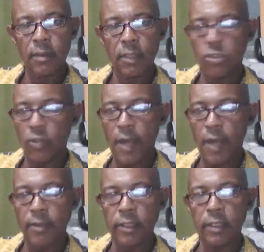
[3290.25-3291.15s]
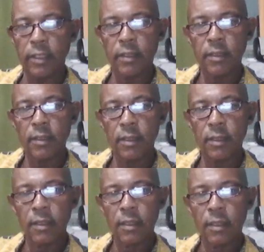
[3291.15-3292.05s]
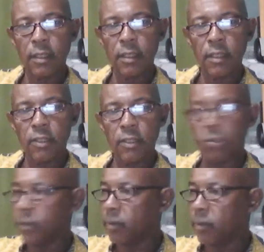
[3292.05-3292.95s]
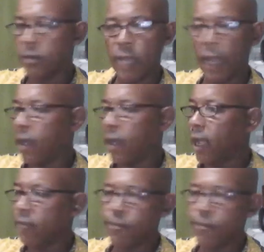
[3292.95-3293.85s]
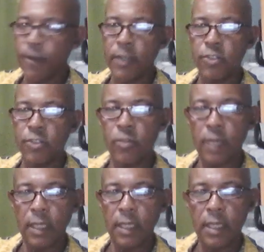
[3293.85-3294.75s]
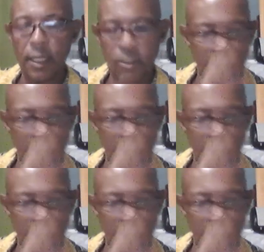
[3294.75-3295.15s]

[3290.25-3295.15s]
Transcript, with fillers: There's no guarantee. So people, I have a friend in Troumaca, he has